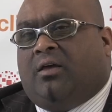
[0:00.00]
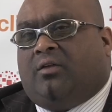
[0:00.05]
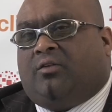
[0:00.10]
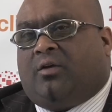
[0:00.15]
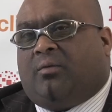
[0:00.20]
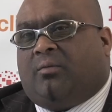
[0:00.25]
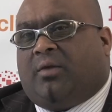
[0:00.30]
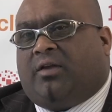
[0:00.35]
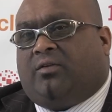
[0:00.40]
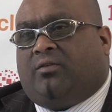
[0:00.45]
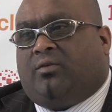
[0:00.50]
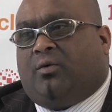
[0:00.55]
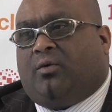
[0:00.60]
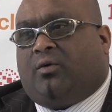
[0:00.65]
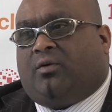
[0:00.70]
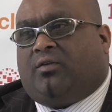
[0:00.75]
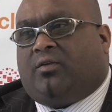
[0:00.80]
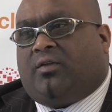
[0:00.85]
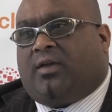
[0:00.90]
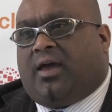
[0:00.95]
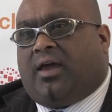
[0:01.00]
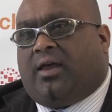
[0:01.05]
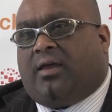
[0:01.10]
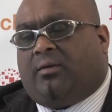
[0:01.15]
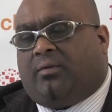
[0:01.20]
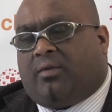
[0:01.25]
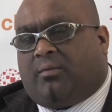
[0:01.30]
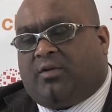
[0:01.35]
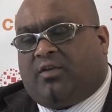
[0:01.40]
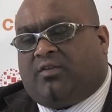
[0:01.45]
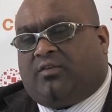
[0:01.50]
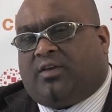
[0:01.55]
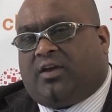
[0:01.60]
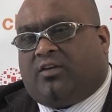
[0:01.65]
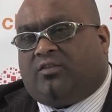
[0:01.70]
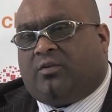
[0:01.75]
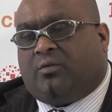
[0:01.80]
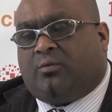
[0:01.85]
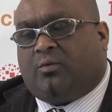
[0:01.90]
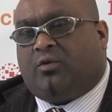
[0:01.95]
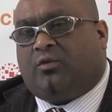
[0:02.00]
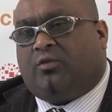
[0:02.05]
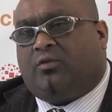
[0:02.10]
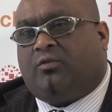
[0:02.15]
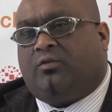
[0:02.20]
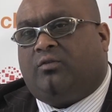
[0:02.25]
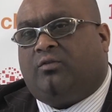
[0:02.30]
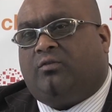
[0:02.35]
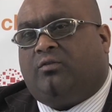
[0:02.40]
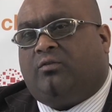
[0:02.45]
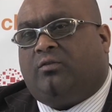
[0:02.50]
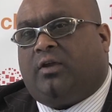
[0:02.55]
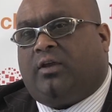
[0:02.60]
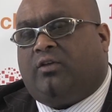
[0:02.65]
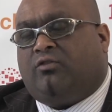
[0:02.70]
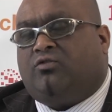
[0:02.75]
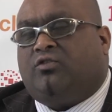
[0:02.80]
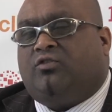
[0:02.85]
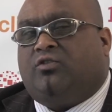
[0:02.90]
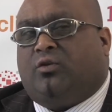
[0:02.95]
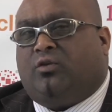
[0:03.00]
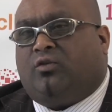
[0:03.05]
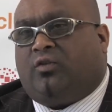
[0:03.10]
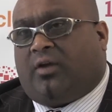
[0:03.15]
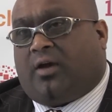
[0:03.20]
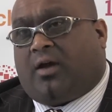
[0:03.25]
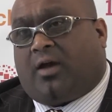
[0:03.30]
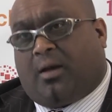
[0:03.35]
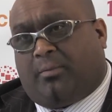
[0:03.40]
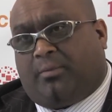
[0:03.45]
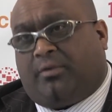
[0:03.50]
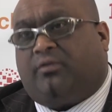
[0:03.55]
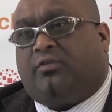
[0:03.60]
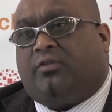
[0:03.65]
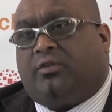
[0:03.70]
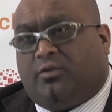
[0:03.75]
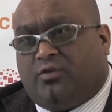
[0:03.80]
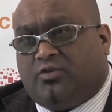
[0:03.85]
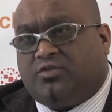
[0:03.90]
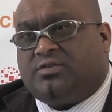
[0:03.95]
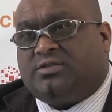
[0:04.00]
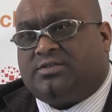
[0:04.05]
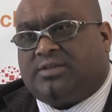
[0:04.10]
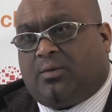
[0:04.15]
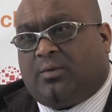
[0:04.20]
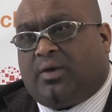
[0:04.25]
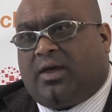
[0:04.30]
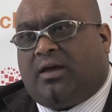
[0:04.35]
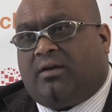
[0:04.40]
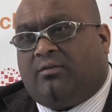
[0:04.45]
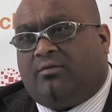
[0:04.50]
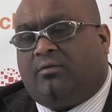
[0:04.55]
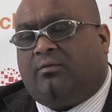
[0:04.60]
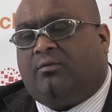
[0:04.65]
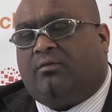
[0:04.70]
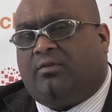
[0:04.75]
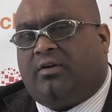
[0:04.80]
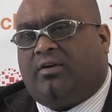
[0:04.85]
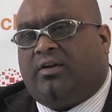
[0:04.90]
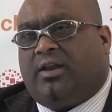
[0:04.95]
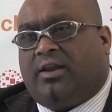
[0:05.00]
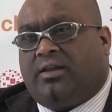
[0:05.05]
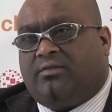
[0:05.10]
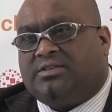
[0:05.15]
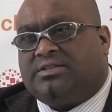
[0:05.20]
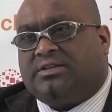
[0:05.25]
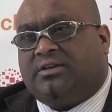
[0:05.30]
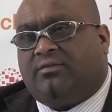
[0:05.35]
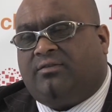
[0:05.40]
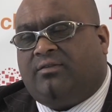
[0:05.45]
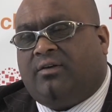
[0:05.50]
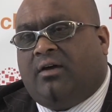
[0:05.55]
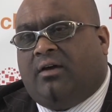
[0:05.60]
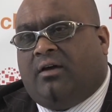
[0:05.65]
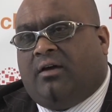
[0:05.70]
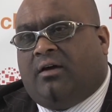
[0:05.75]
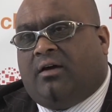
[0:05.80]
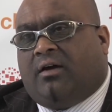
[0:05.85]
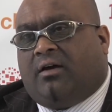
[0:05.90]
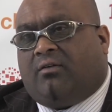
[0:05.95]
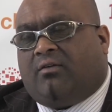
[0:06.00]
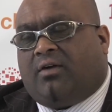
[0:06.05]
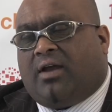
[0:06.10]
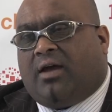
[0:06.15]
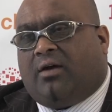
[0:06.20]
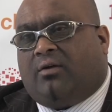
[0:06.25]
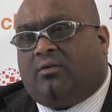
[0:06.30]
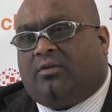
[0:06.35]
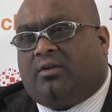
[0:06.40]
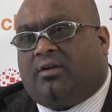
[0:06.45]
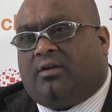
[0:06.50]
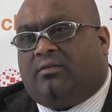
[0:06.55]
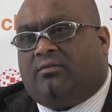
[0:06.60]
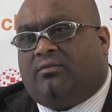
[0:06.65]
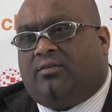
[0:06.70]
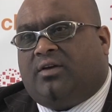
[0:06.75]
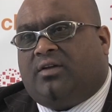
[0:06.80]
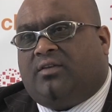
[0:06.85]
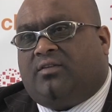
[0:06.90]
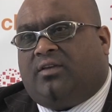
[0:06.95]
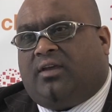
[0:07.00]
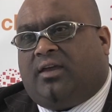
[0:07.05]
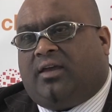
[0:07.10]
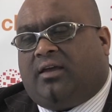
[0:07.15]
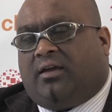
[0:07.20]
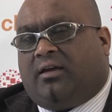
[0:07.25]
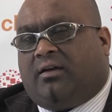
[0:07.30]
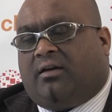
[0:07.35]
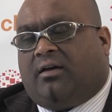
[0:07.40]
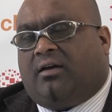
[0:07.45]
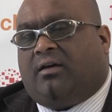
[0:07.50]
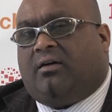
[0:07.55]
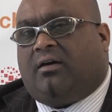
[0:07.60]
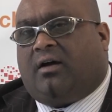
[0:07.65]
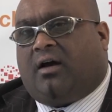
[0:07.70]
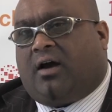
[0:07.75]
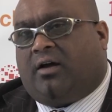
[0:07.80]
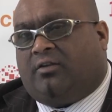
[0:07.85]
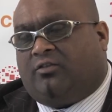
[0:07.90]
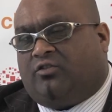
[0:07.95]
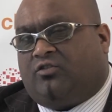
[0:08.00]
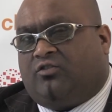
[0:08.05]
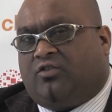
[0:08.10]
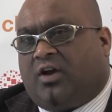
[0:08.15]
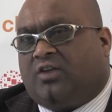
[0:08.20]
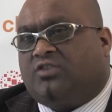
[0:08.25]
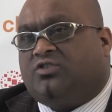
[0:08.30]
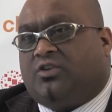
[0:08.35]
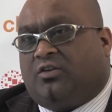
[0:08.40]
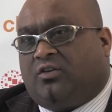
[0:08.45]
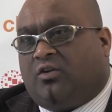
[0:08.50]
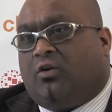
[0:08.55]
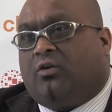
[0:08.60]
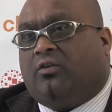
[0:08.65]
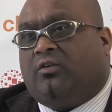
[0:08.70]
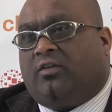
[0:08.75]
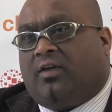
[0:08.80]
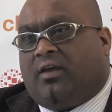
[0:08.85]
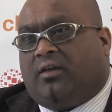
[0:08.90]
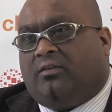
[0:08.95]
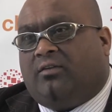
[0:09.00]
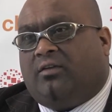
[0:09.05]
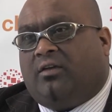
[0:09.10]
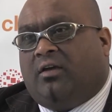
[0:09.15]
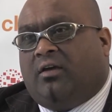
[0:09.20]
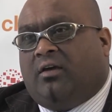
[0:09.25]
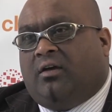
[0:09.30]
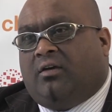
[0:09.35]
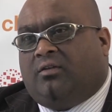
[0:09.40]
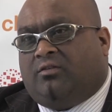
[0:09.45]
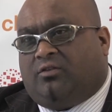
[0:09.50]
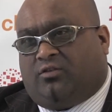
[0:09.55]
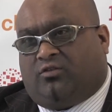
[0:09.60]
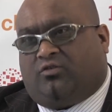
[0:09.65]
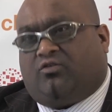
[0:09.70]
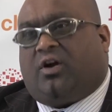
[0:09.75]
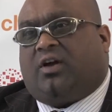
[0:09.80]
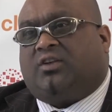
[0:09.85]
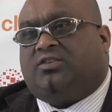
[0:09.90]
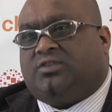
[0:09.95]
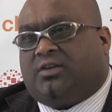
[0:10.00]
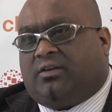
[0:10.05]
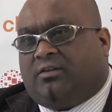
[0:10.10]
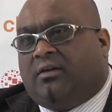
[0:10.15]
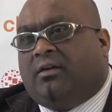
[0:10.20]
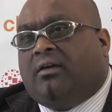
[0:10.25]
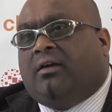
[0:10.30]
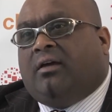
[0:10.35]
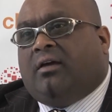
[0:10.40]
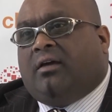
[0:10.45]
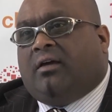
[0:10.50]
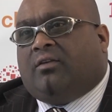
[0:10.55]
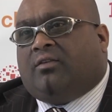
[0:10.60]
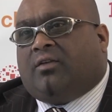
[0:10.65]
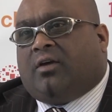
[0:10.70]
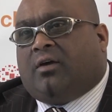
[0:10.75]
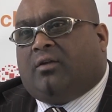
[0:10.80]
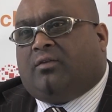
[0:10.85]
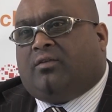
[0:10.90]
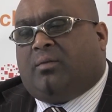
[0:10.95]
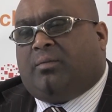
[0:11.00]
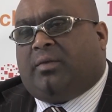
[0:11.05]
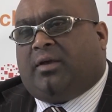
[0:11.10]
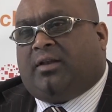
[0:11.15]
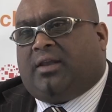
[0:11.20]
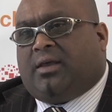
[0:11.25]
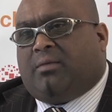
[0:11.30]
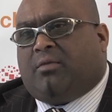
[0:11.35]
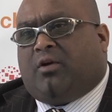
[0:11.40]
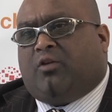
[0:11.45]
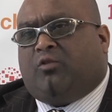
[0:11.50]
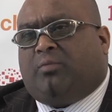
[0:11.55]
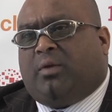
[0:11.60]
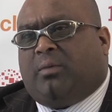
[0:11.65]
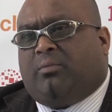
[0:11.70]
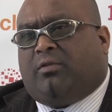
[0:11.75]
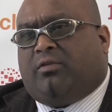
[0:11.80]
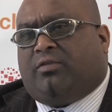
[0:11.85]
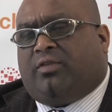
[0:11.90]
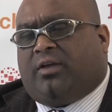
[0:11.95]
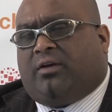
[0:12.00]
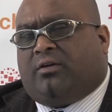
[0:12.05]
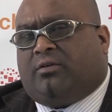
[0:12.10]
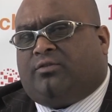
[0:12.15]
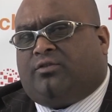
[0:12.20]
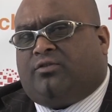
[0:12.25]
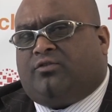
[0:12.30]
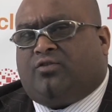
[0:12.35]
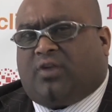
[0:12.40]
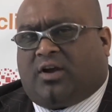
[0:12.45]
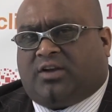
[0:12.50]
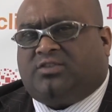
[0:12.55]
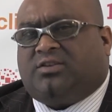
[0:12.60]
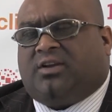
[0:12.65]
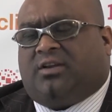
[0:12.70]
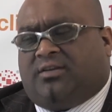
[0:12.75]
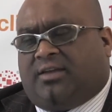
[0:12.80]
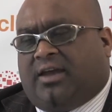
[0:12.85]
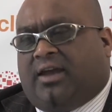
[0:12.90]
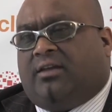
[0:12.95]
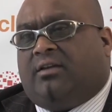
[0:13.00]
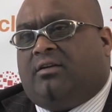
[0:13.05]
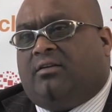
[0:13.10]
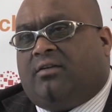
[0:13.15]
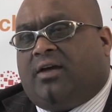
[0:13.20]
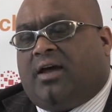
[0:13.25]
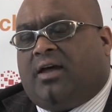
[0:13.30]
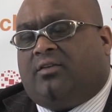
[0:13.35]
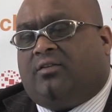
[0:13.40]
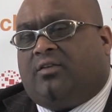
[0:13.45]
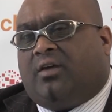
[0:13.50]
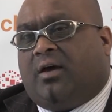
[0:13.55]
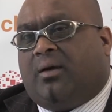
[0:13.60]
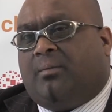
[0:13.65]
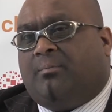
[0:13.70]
So my talk today, the presentation, was introducing a couple of solutions that we have, very innovative, around converting unstructured content to structured. So typically most people think of structured data as